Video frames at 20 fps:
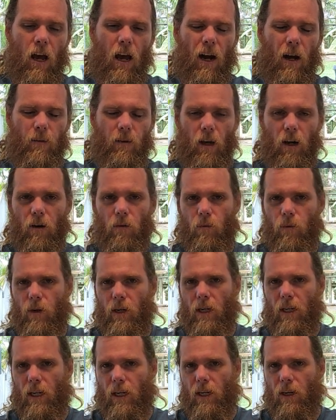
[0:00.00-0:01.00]
I don't
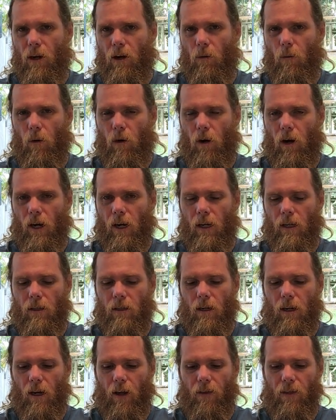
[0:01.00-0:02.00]
really know why.
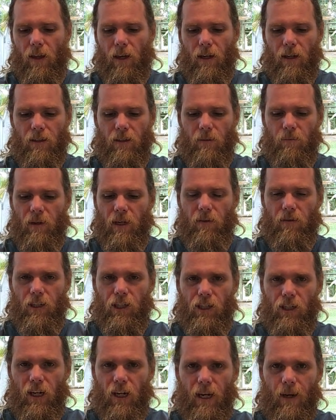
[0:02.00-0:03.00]
I think it's a bit of a
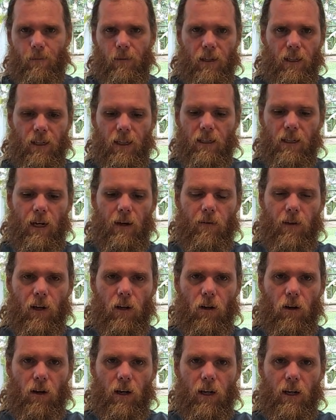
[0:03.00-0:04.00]
shame that it doesn't have the
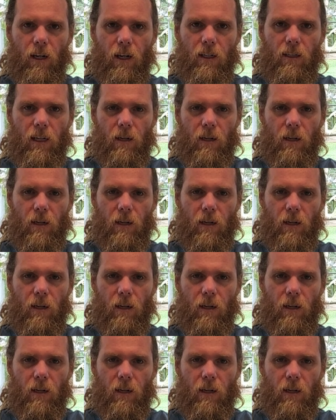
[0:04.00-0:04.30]
clock in this.